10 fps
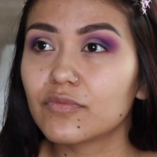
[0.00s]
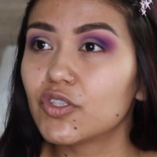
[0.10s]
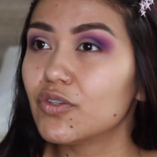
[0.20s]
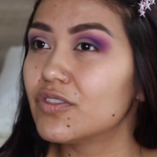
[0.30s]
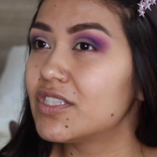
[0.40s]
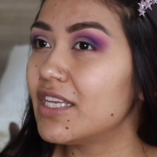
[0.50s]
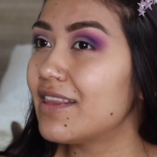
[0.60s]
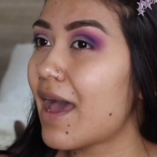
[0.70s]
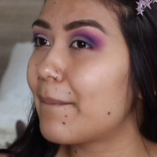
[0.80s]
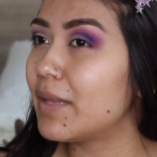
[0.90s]
Do you see
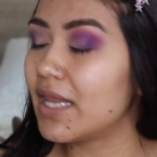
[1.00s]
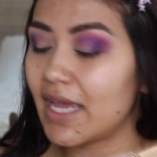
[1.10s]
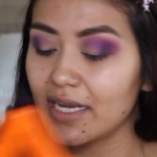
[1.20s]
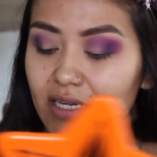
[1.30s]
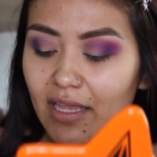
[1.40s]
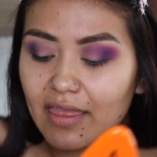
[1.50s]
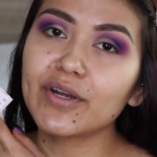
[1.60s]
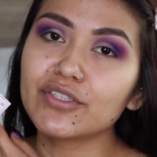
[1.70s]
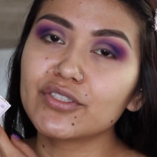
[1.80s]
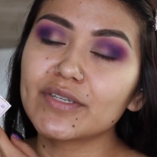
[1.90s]
that blend? What I want
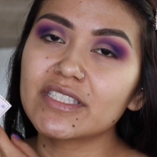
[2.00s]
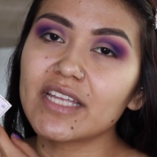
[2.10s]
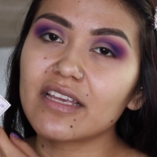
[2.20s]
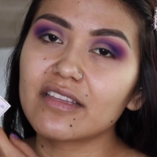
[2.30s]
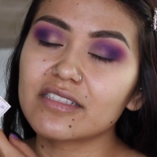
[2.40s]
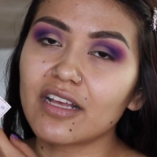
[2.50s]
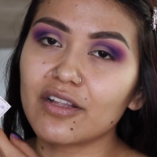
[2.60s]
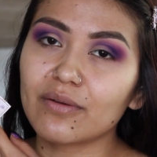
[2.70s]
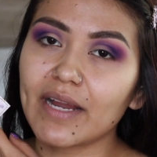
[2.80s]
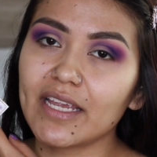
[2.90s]
to do is take this
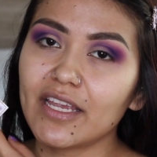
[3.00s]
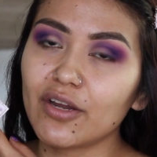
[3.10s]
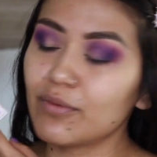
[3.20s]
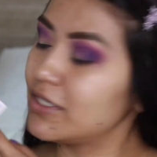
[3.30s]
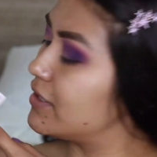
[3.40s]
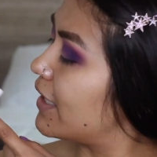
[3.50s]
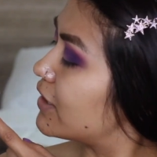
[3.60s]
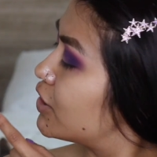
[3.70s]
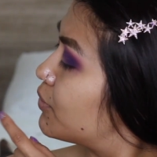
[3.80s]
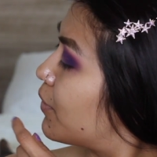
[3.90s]
color right here, which is like a
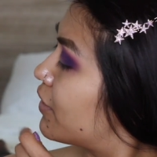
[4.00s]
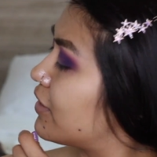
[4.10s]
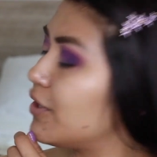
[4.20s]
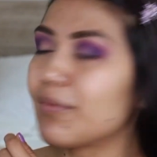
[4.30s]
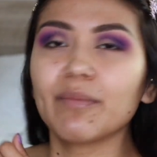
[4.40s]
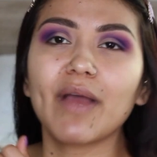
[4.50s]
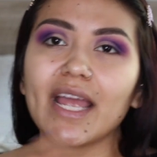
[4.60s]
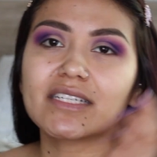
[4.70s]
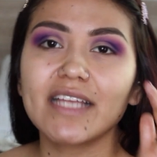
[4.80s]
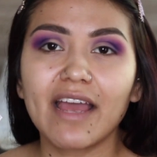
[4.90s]
sparkly purple. I
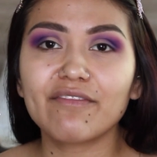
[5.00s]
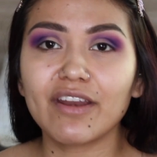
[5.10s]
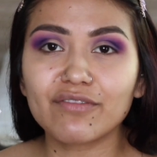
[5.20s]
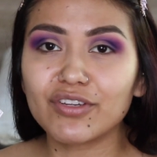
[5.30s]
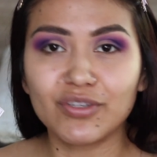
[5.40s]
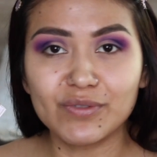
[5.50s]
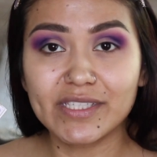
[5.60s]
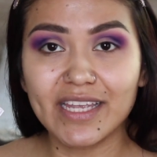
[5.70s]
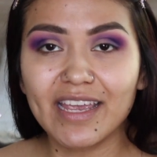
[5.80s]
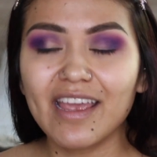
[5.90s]
actually have never used
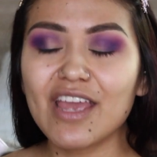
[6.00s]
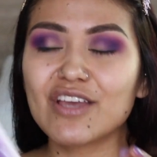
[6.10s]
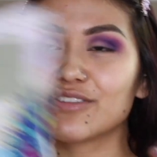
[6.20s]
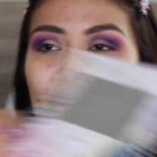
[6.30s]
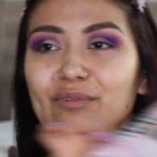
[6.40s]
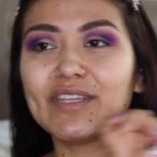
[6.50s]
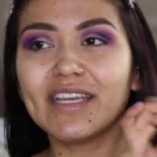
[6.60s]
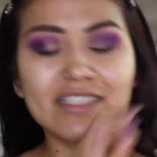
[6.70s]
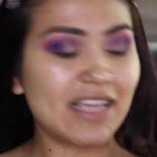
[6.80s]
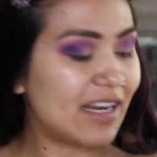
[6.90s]
it, so I'm really
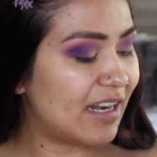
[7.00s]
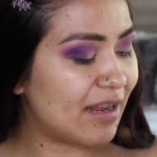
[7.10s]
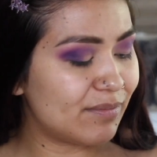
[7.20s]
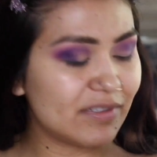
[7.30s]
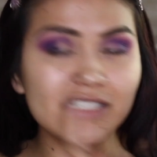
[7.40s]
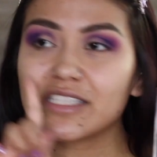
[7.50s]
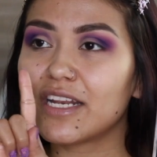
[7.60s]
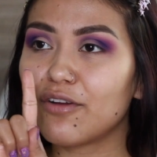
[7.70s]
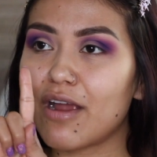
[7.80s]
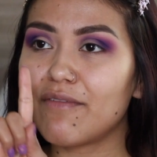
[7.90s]
excited. I'm just going
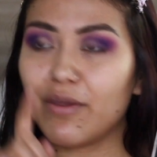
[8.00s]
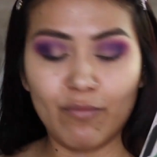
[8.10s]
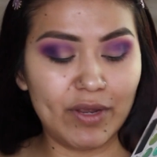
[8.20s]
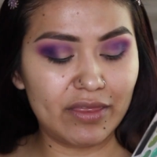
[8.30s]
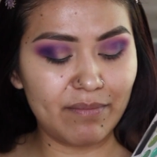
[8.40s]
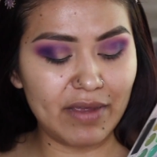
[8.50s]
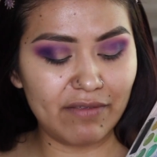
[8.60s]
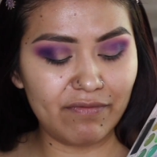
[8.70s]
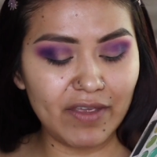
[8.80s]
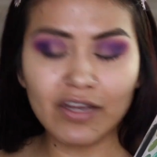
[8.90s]
to grab it with my
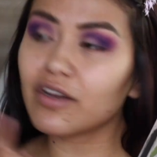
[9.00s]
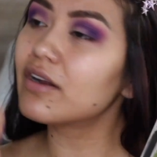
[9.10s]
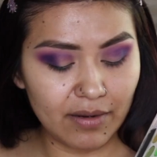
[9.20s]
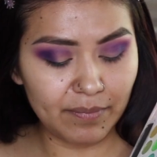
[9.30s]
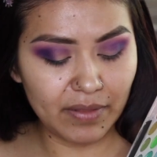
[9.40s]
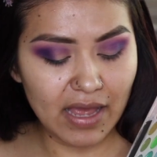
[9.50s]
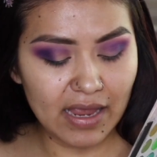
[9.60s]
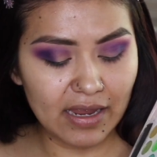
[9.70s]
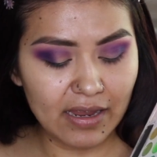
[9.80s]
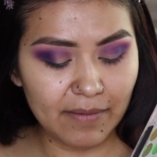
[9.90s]
finger, apply
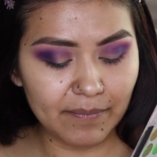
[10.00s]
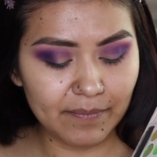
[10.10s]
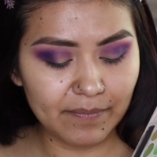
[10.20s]
it,